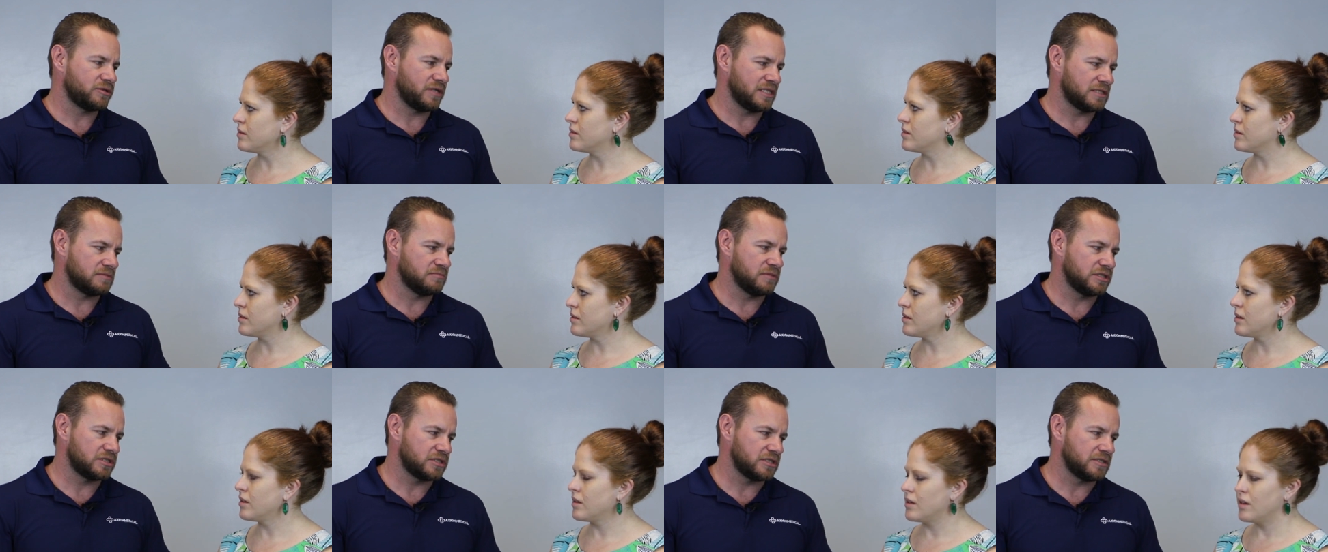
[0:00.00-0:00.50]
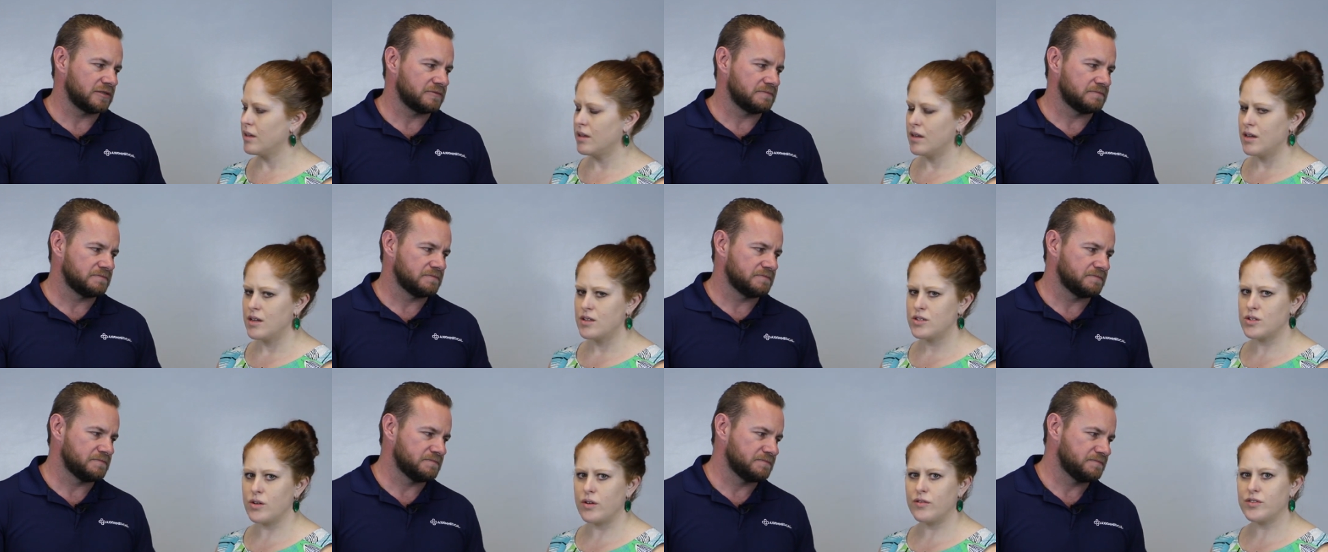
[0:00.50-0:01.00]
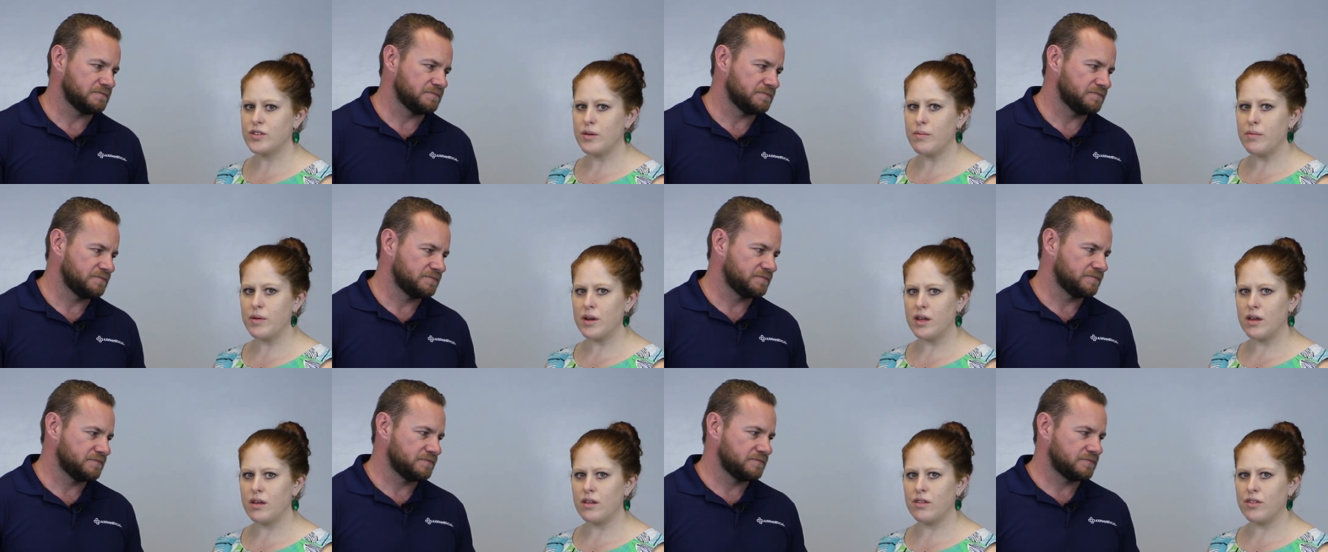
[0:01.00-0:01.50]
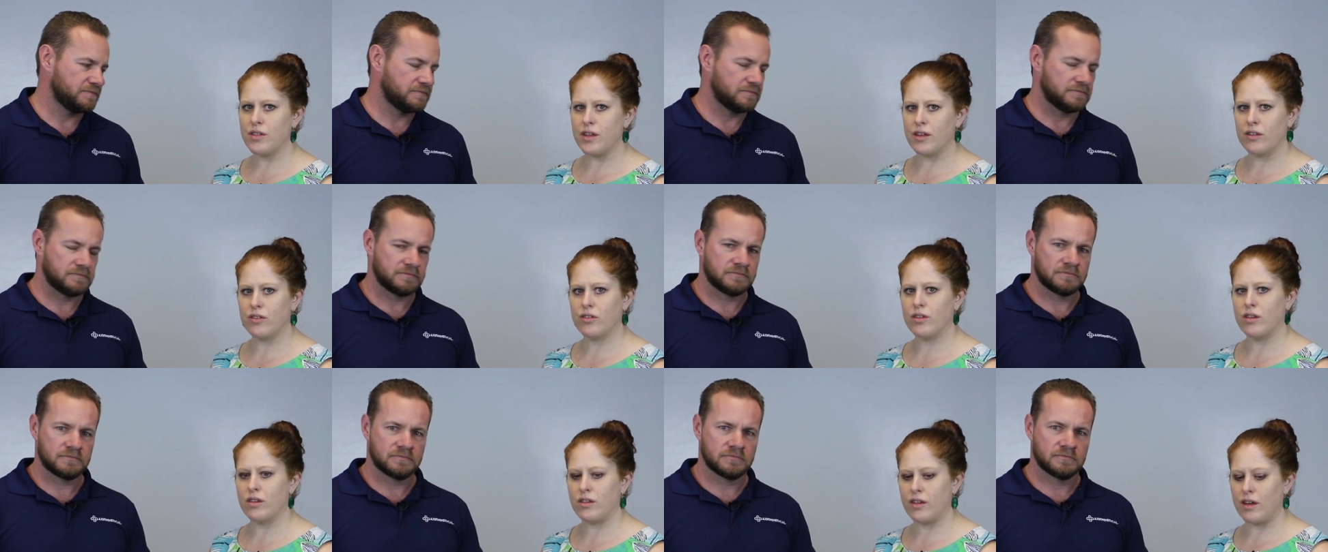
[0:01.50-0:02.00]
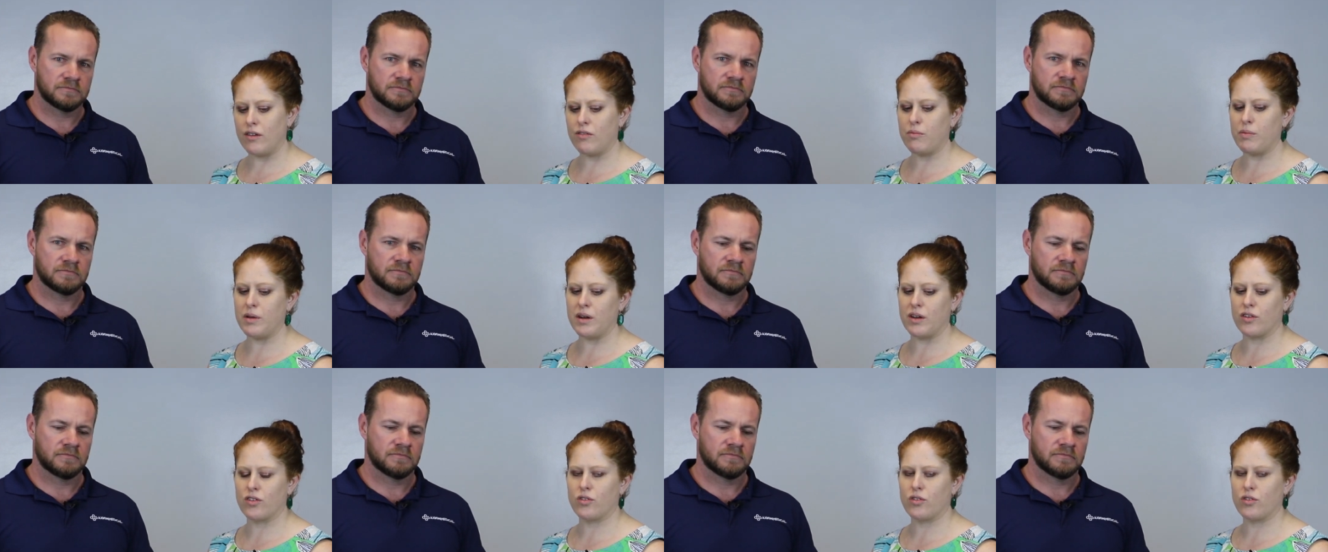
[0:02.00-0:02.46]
Speaker 1: transmission.
Speaker 2: So if somebody thinks that they've been